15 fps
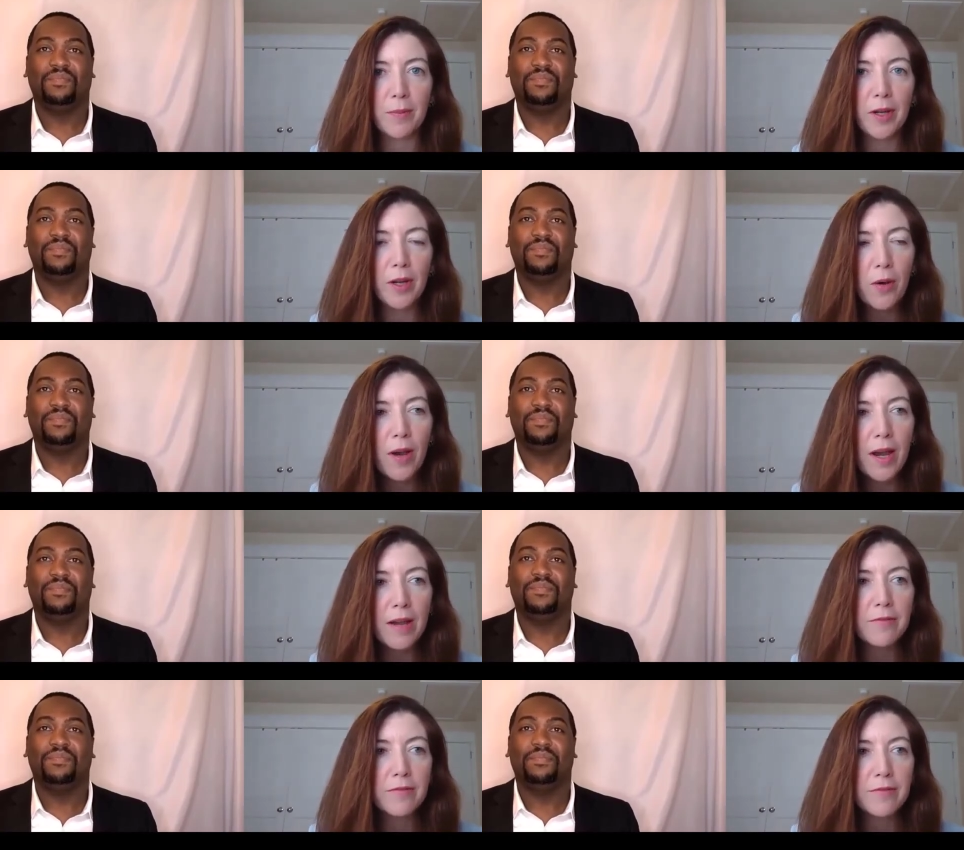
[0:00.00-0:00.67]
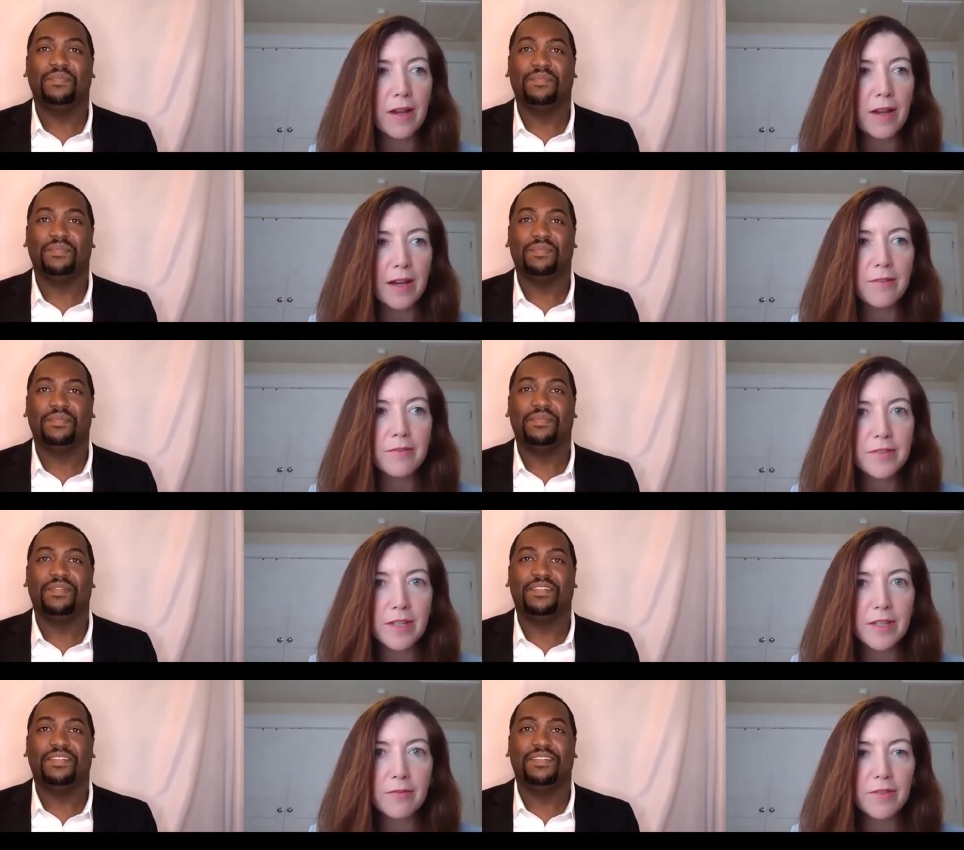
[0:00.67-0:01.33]
Speaker 1: I'm like, oh, I have, I have
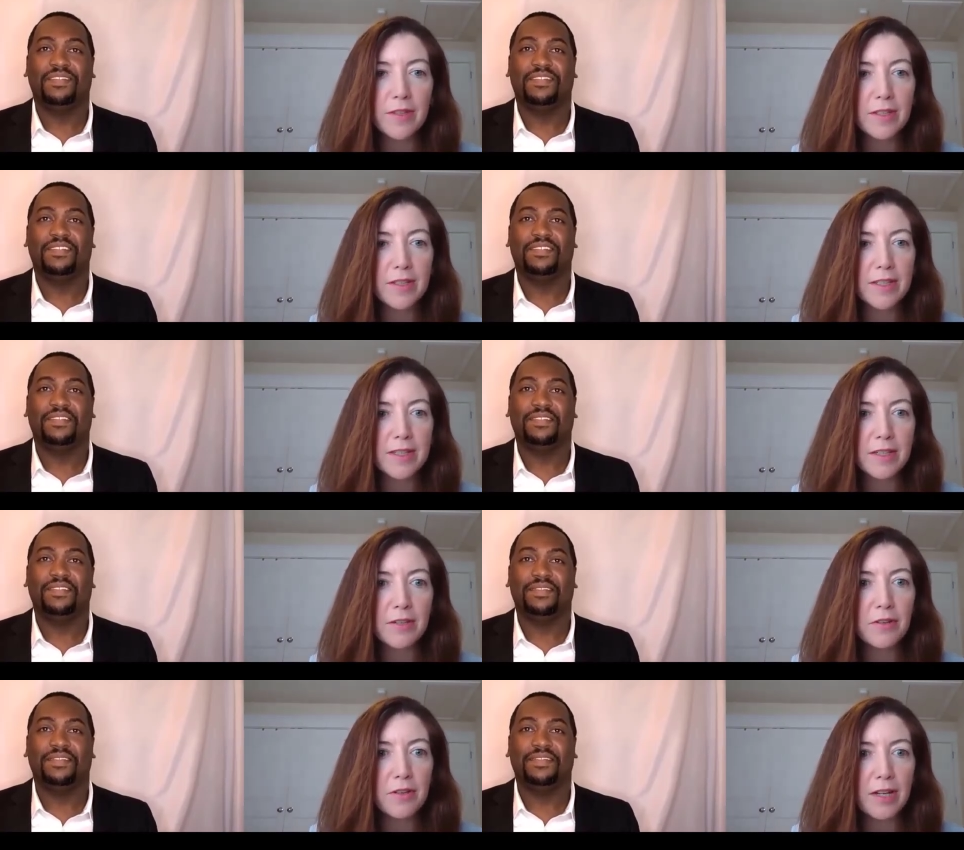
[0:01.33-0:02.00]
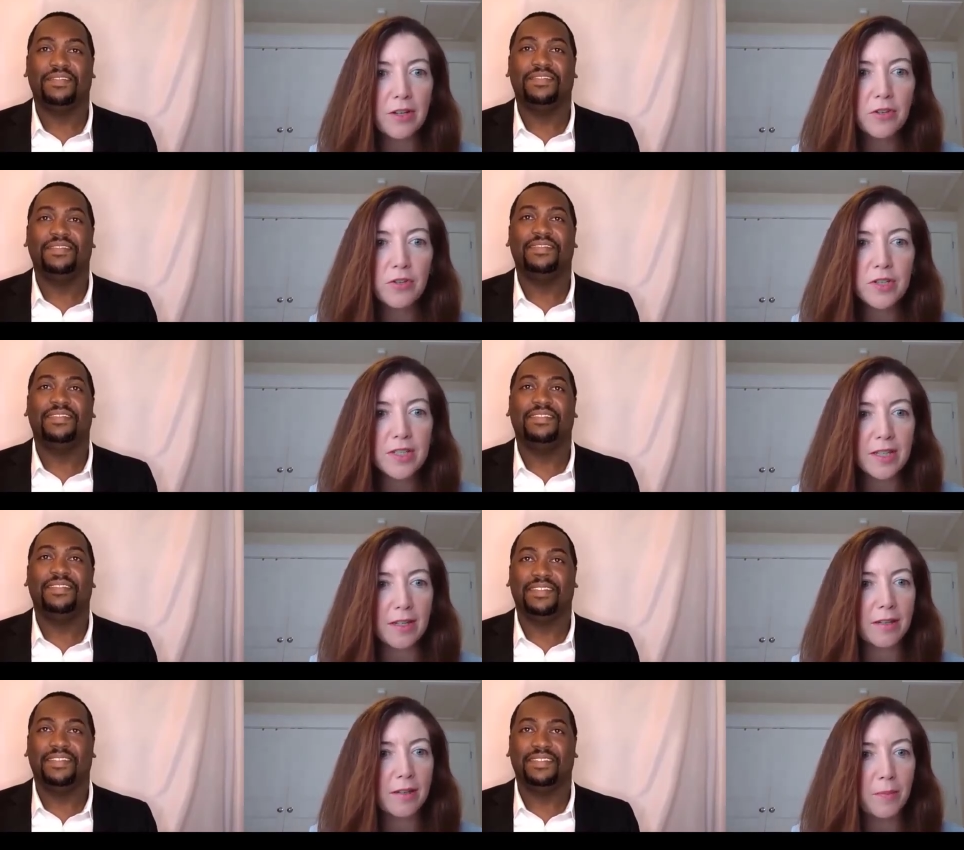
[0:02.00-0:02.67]
stuff that's still
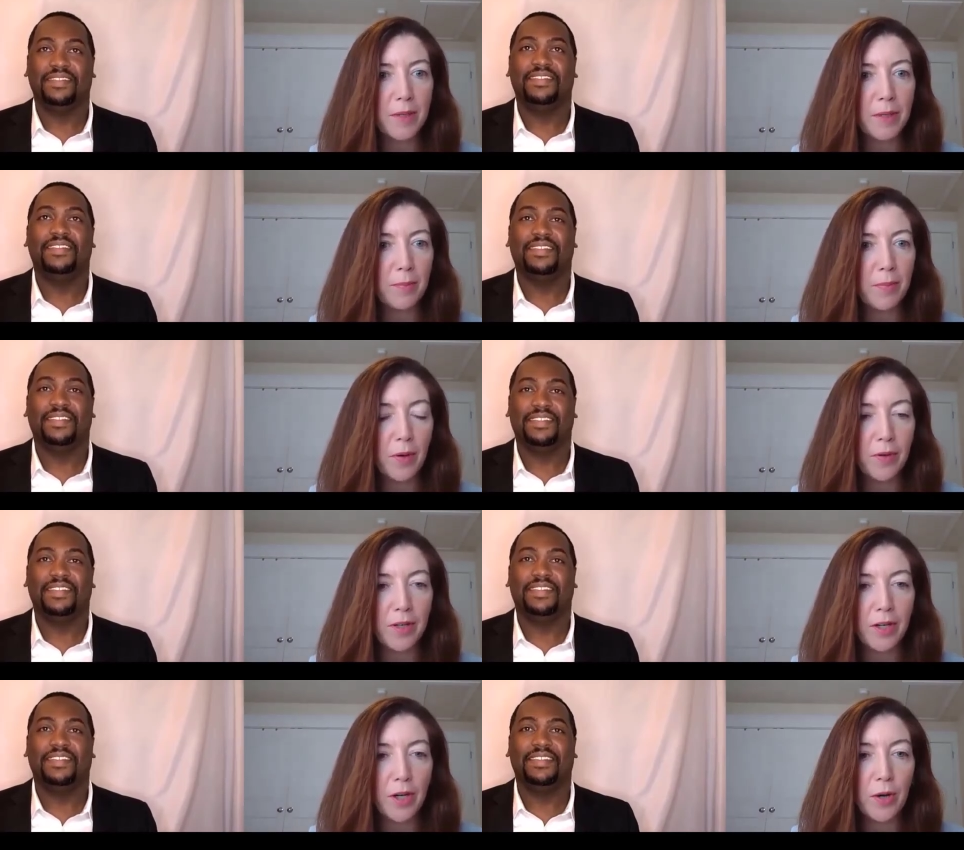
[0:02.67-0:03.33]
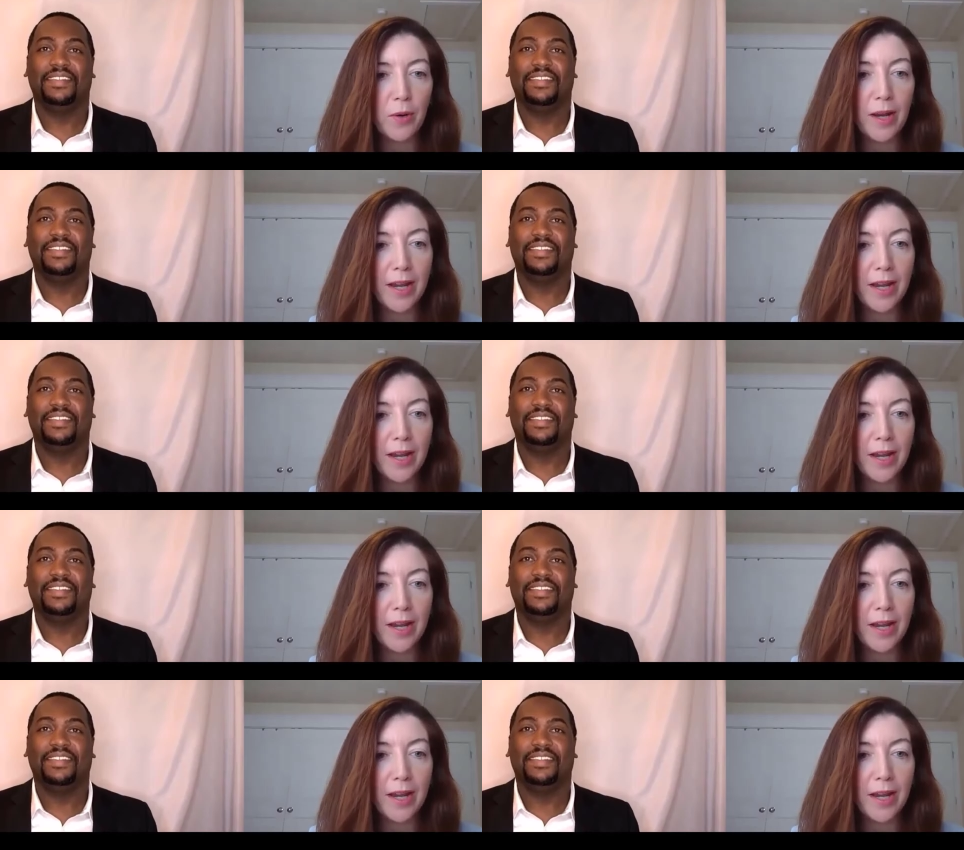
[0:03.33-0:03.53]
interesting to people, you know.